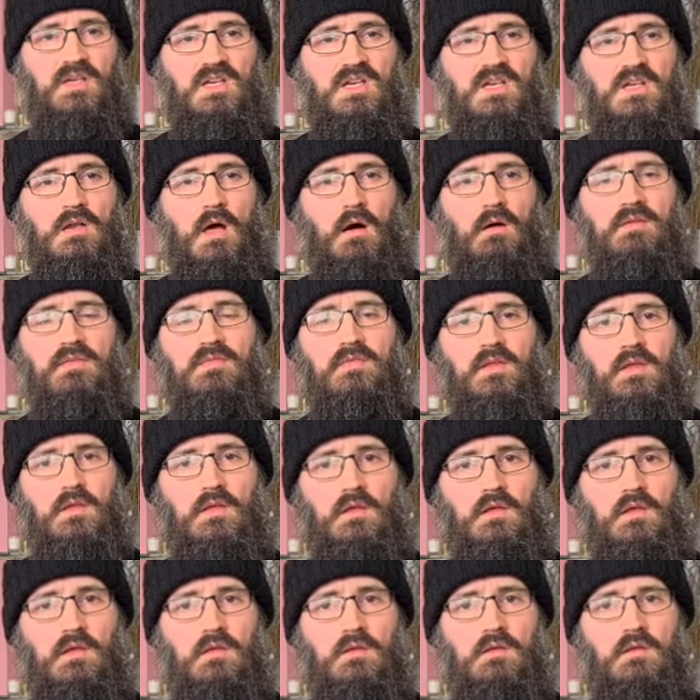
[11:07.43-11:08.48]

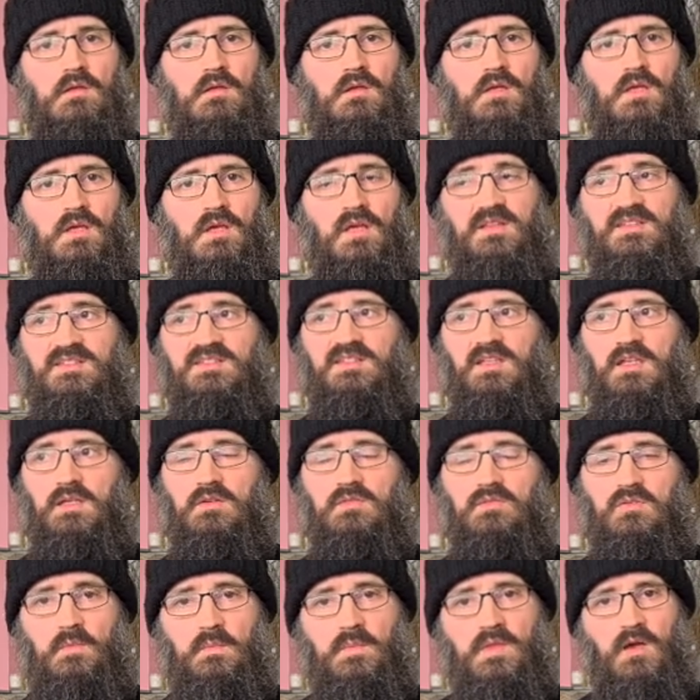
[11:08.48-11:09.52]
nothing is seen
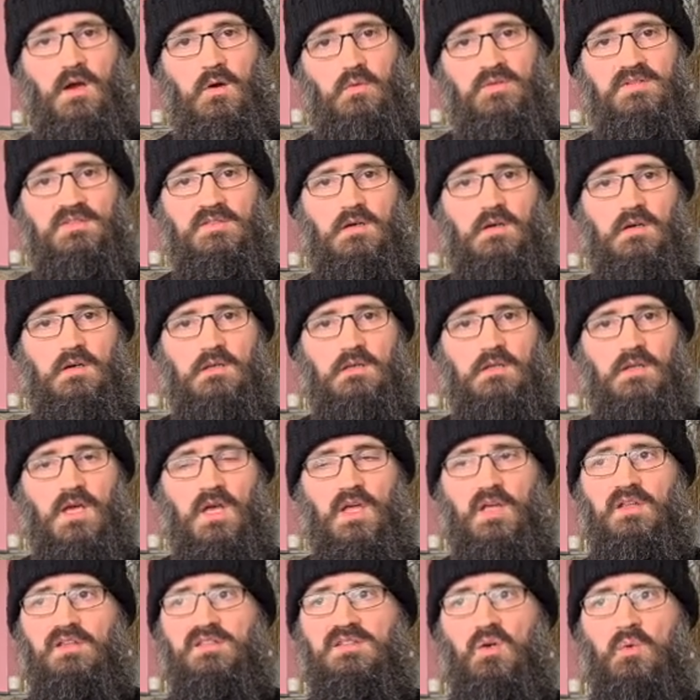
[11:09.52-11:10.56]
from the outside.
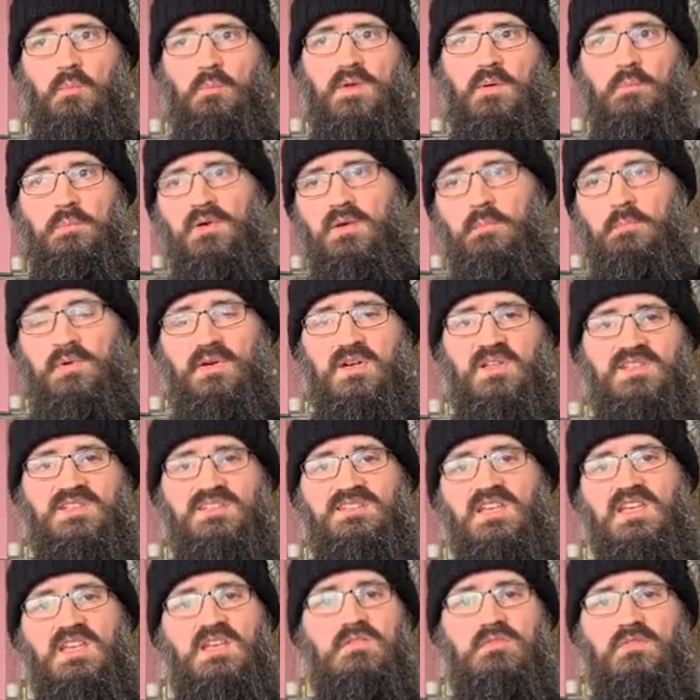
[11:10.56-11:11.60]
So people
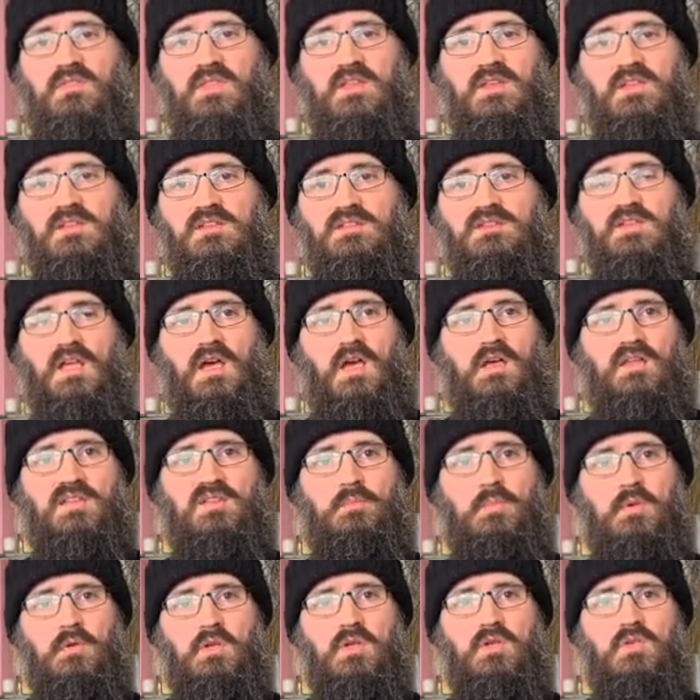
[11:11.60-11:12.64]
perceive these
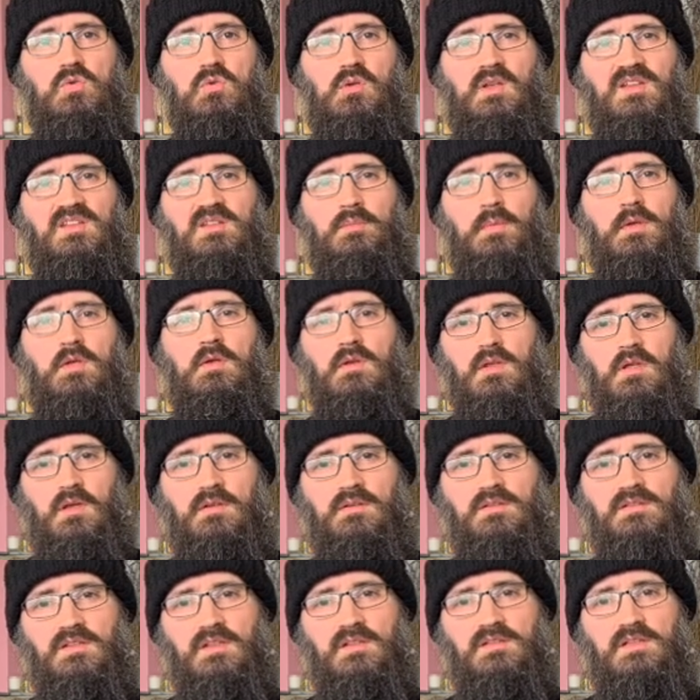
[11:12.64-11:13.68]
spiritual
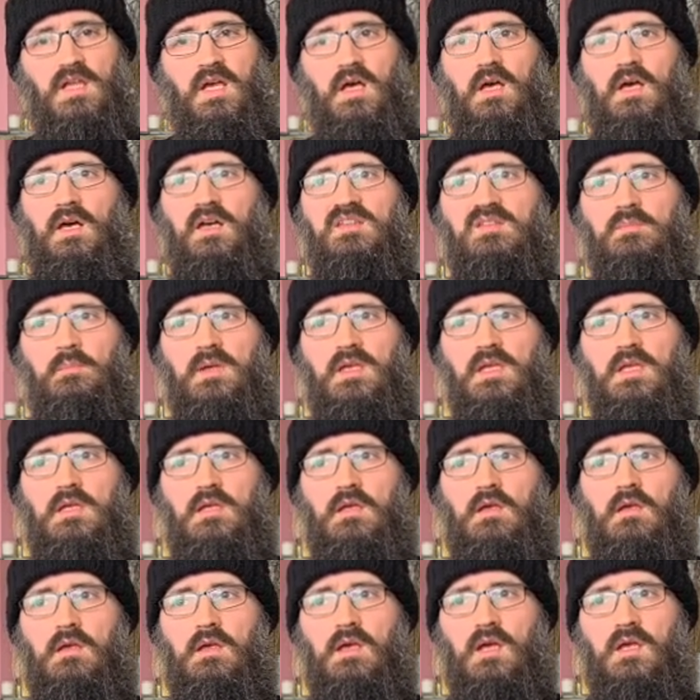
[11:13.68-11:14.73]
experiences as
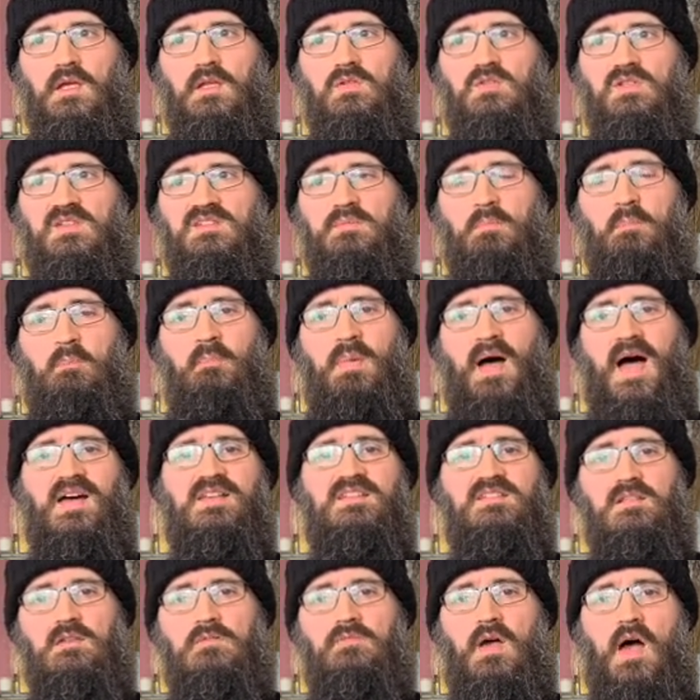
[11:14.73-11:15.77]
being just
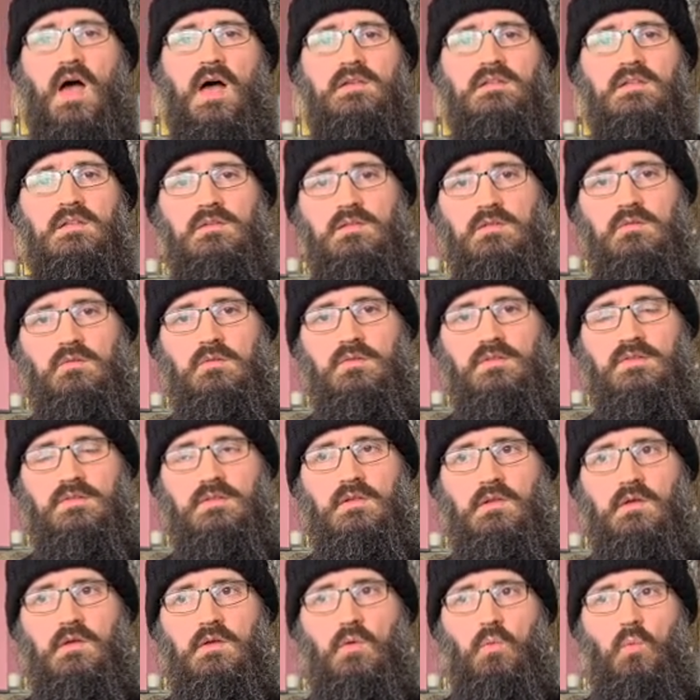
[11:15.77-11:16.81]
passive attitudes,
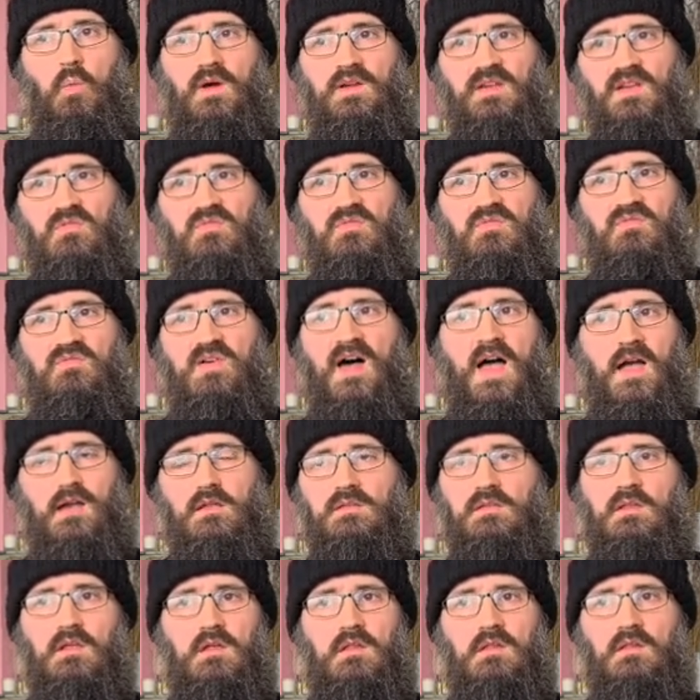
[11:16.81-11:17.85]
when in
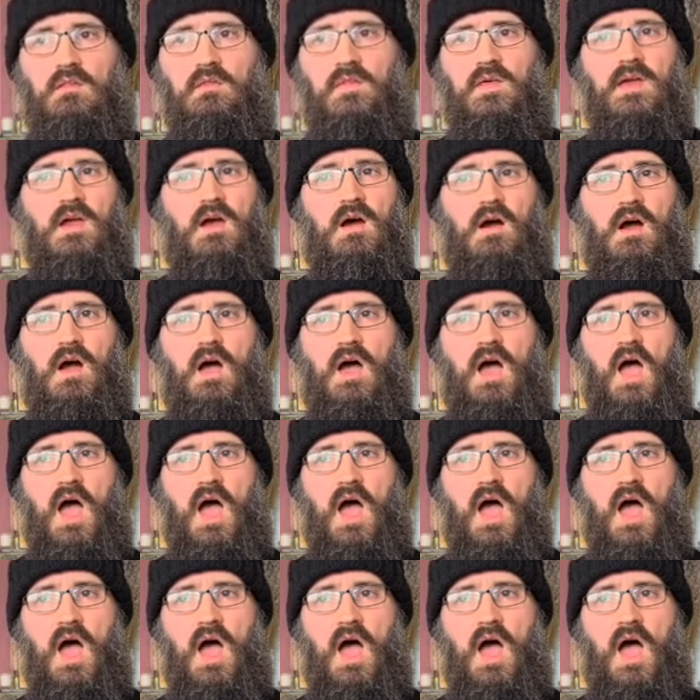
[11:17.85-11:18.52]
fact they are